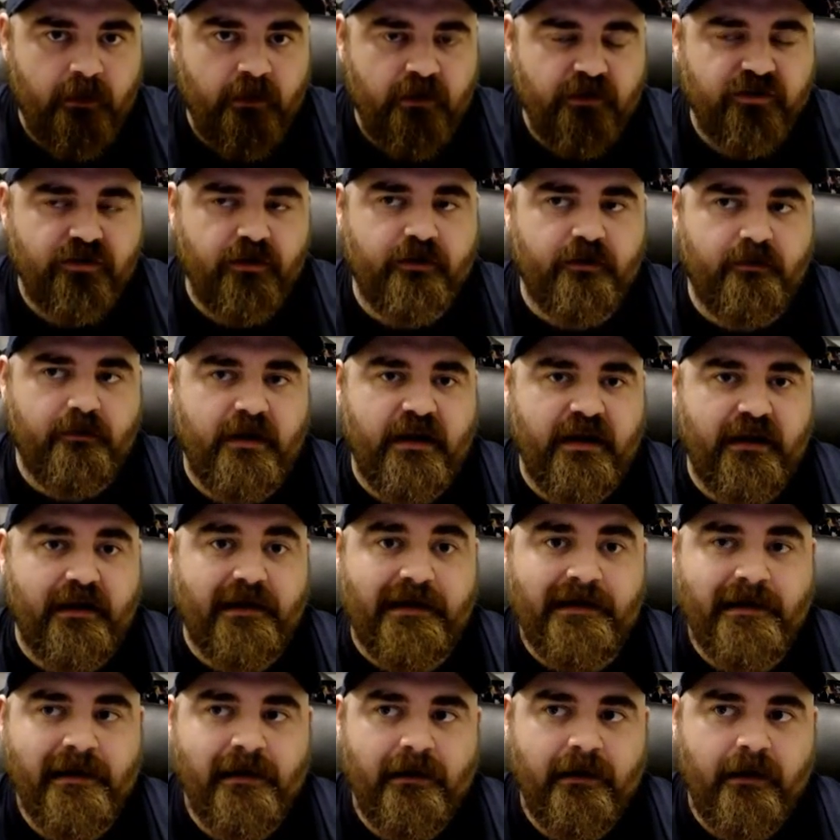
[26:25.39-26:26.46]
So to
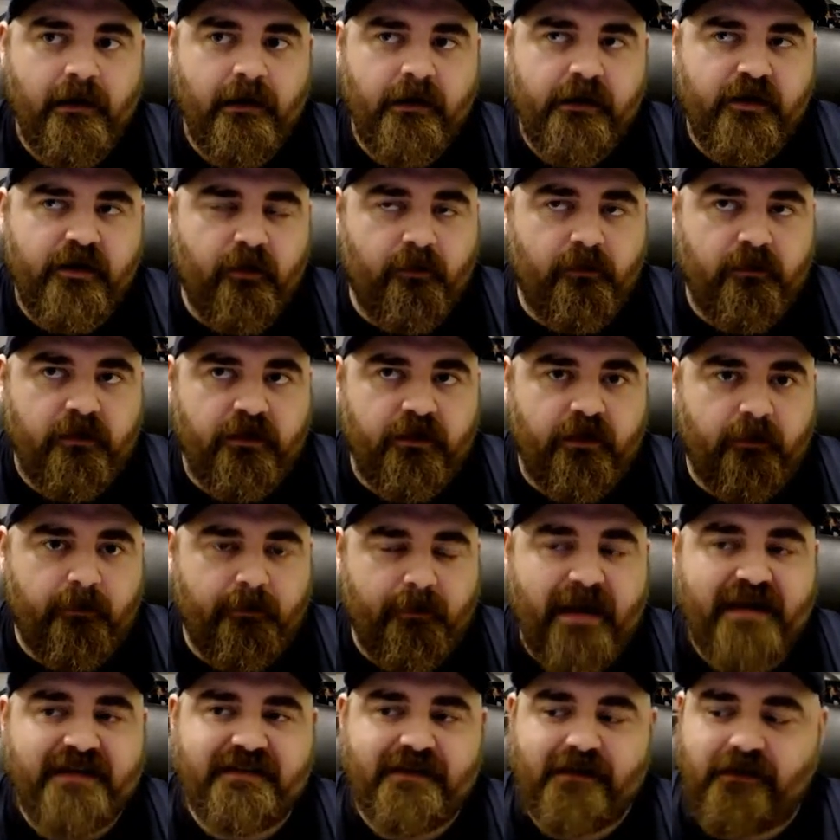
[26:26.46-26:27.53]
me, you're, you're
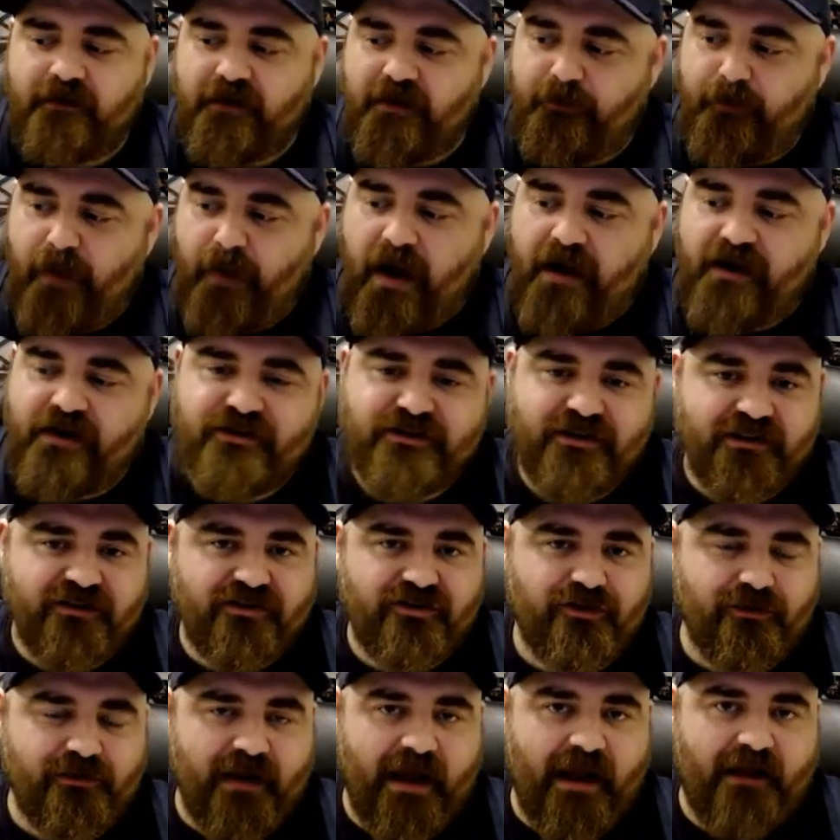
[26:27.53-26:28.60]
basically punishing
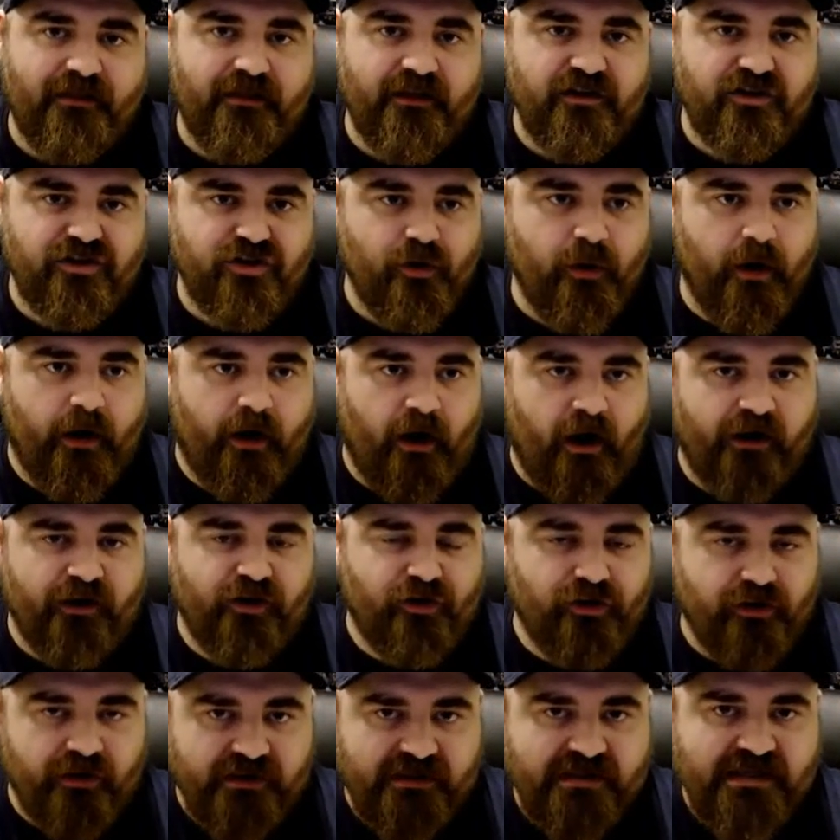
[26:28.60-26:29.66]
student athletes who are on
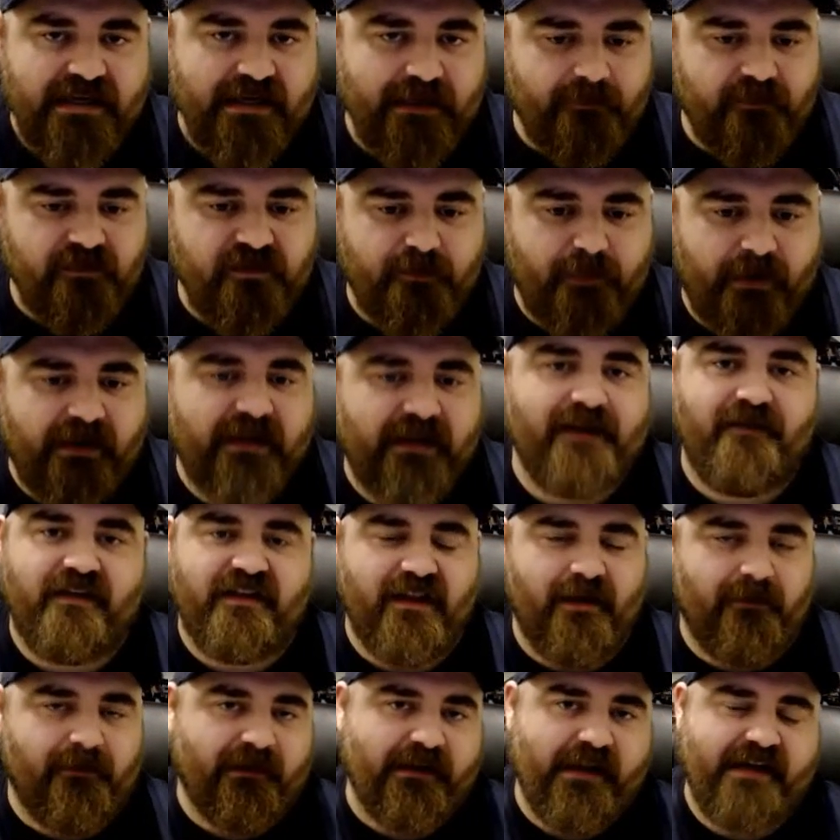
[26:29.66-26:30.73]
good teams by giving
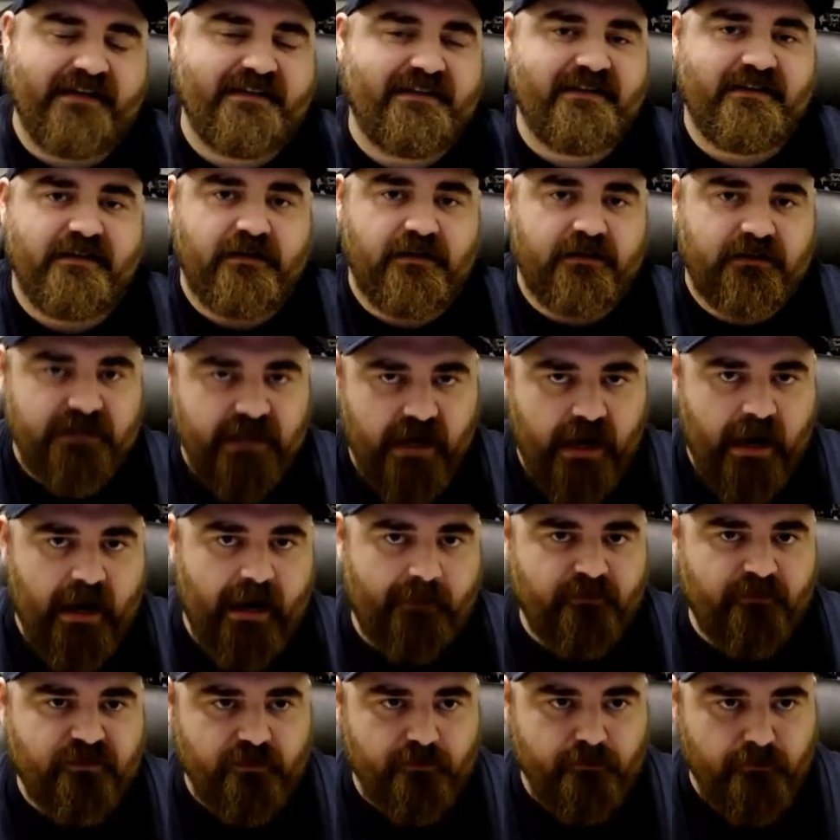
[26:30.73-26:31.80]
them less time
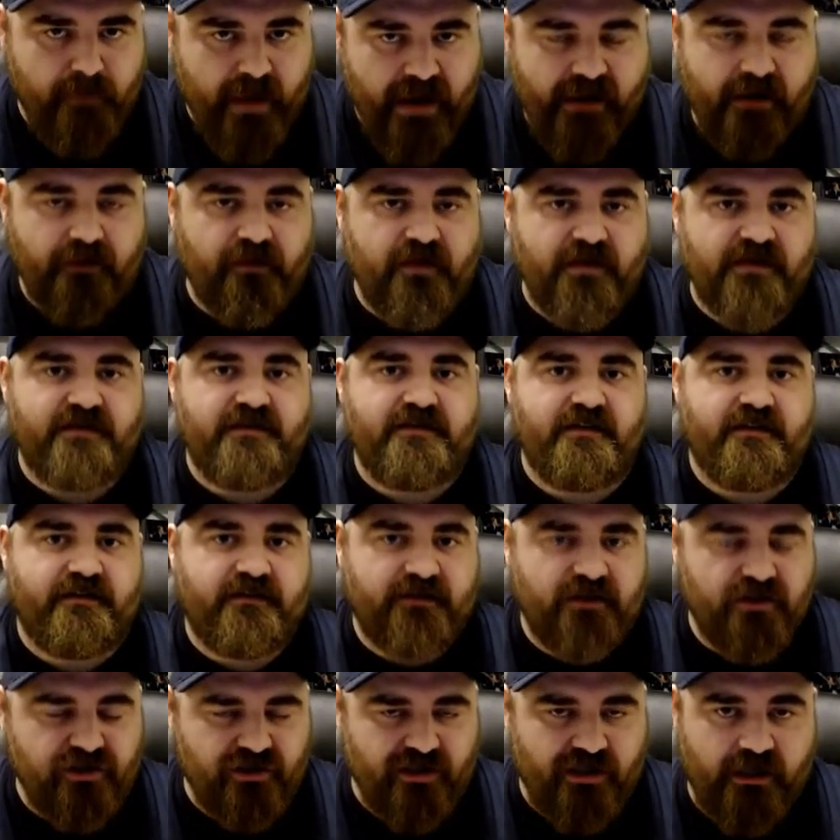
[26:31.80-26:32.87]
to make this
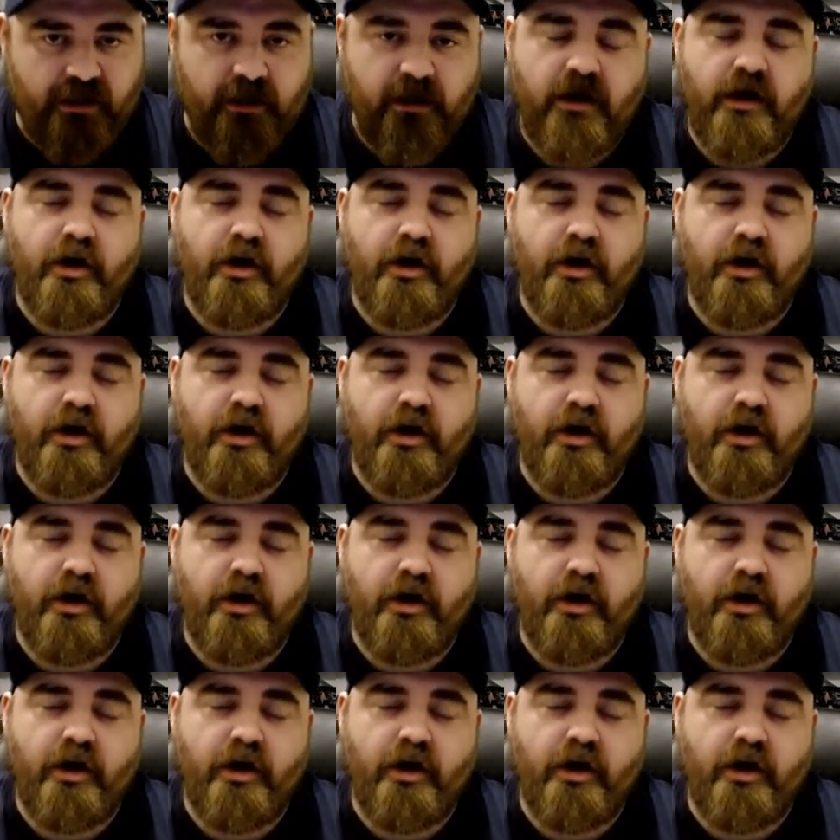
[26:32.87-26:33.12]
decision.